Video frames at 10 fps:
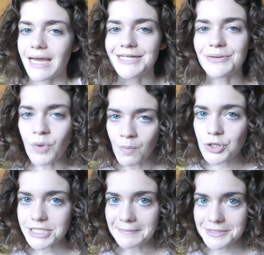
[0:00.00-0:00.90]
I did it one more
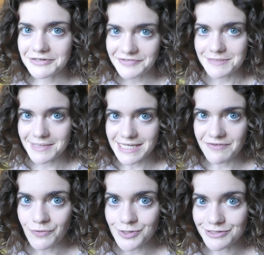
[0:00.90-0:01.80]
time to convince
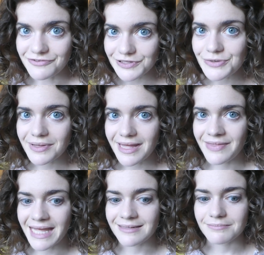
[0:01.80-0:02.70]
myself it wasn't a fluke, and
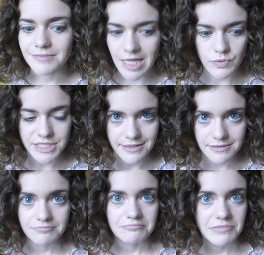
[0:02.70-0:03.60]
then that was it.
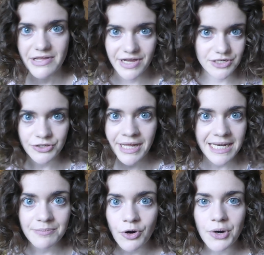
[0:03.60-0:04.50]
If I'd done it
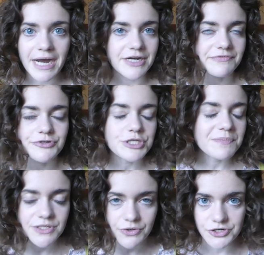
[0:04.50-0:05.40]
anymore, I'd have just
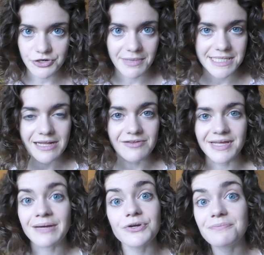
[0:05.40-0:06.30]
been torturing myself
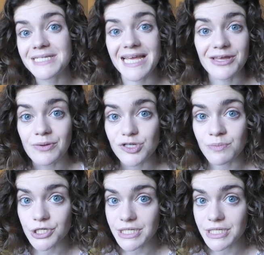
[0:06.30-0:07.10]
and it would have been taking up too much